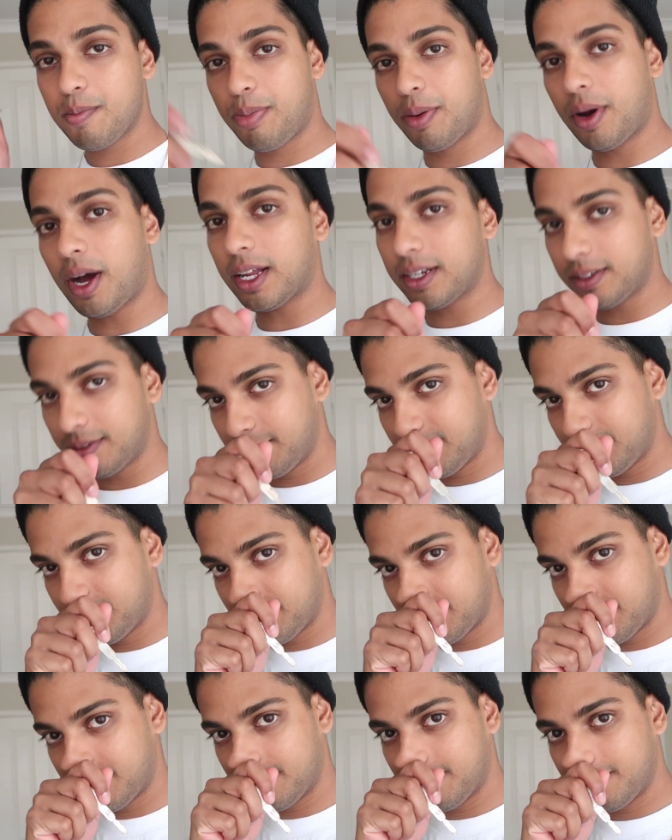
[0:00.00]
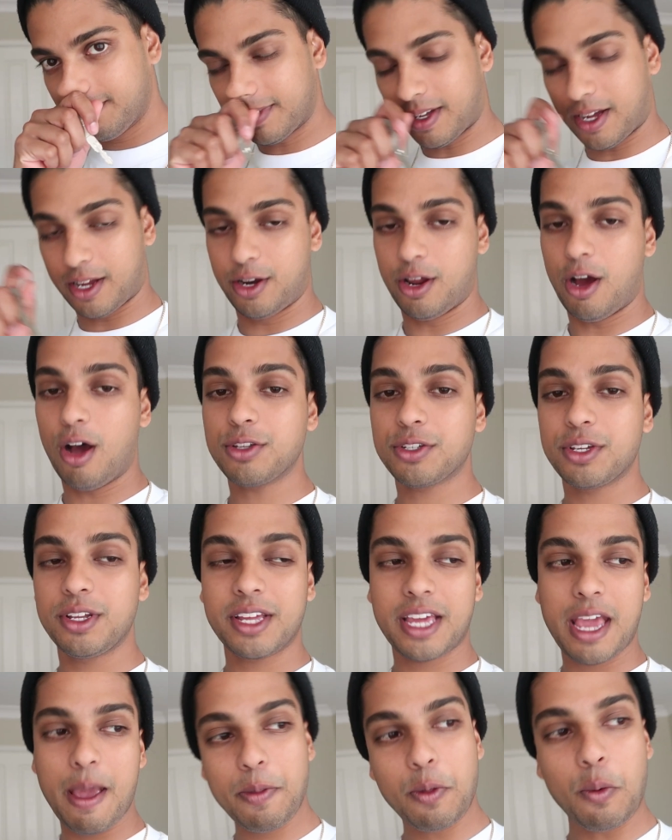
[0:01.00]
But I know I was
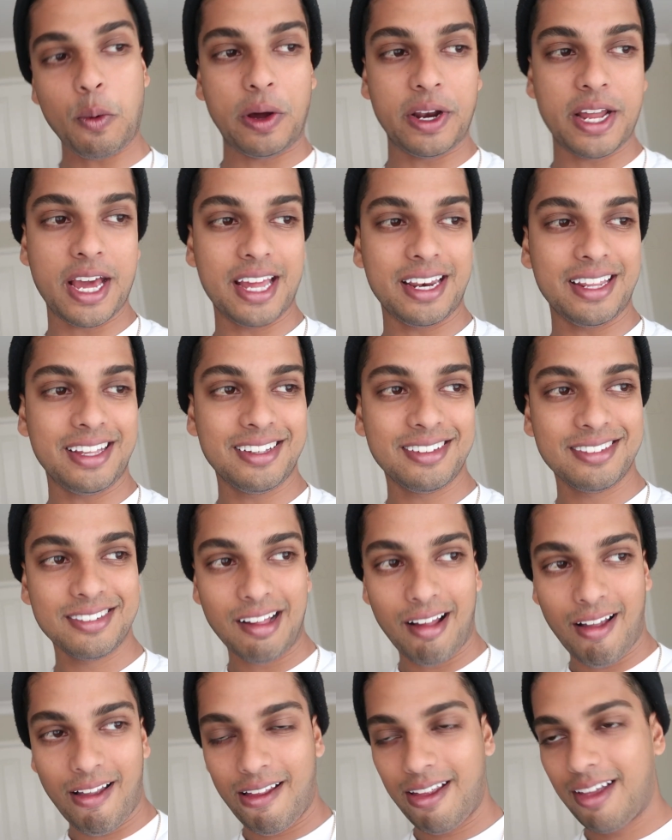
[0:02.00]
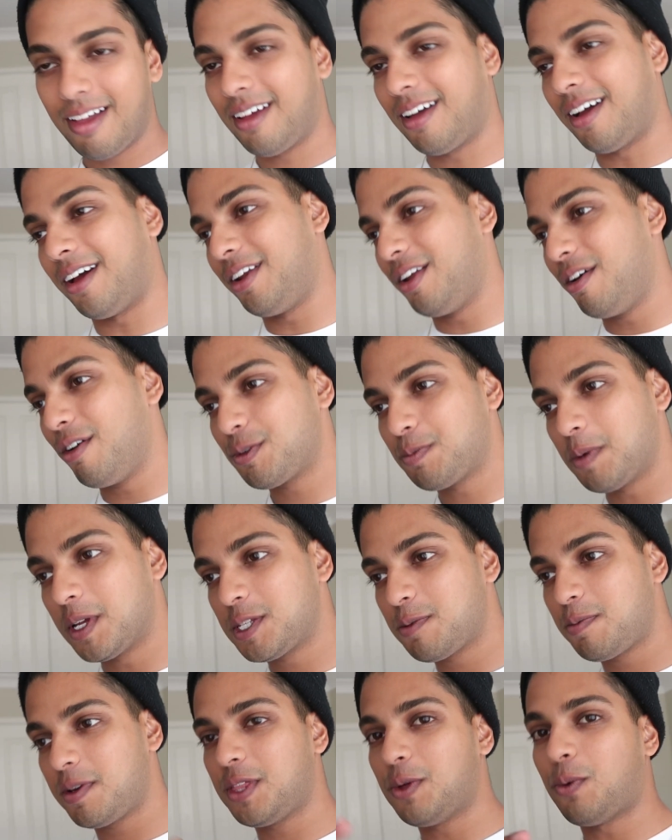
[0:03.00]
gonna keep the 180. I know it was
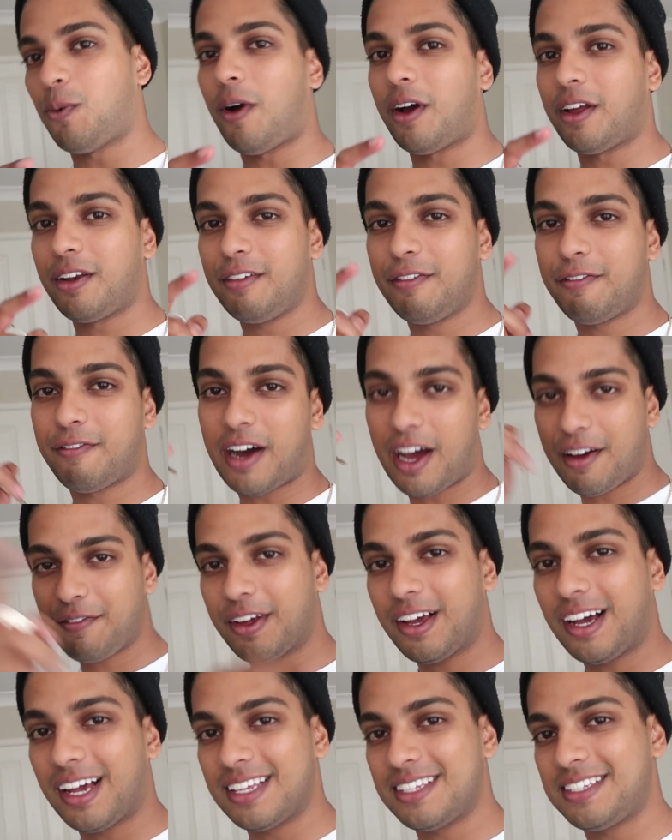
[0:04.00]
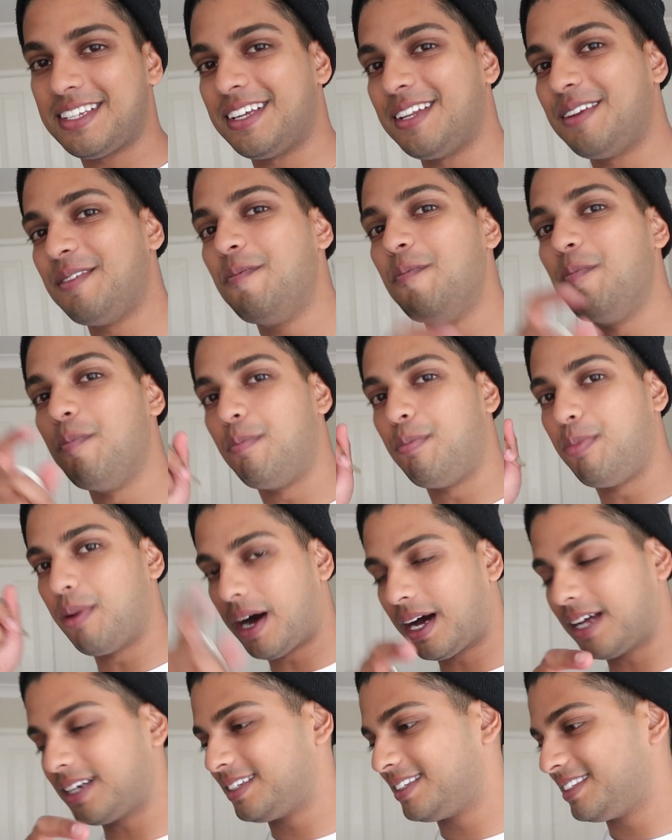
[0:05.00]
meant to be the one, 5 cars in,
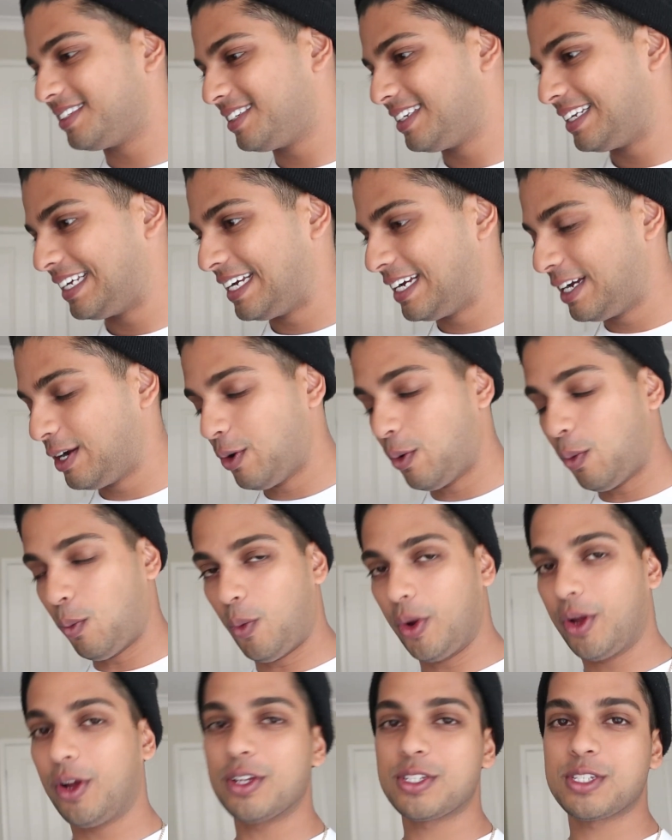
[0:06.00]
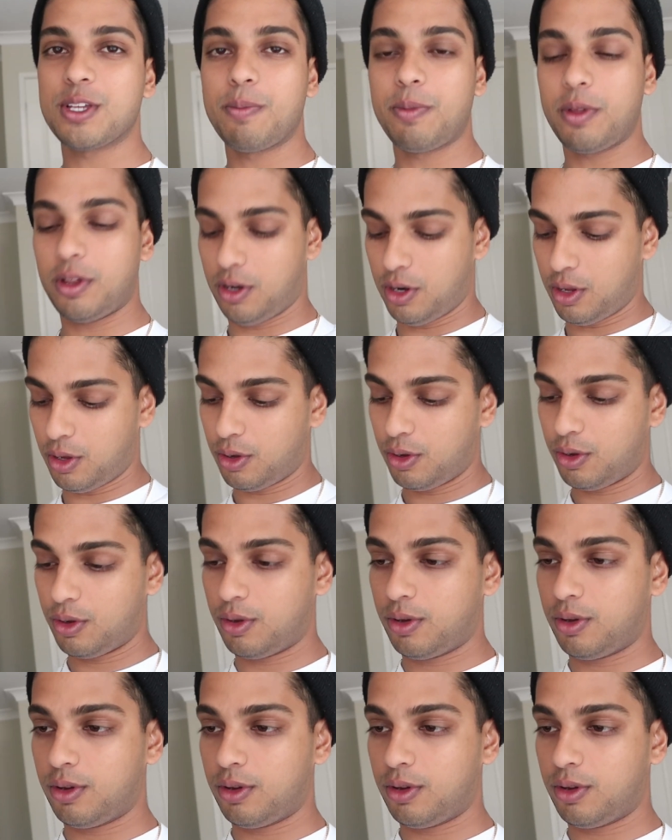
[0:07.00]
but we got something new.